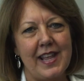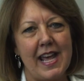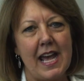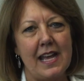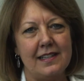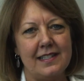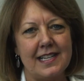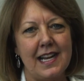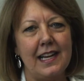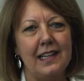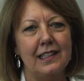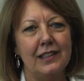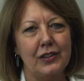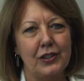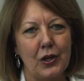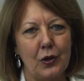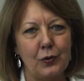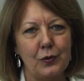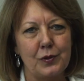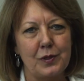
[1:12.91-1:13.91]
that day in
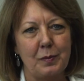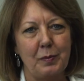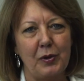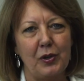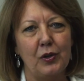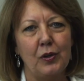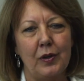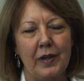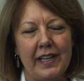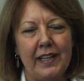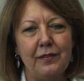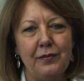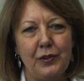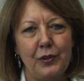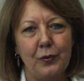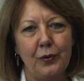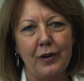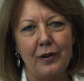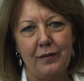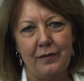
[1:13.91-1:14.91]
Goldsboro if
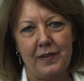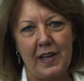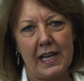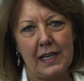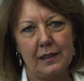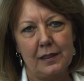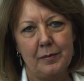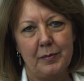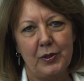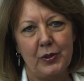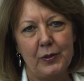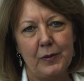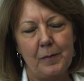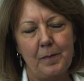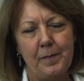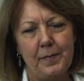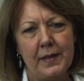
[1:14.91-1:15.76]
you are available.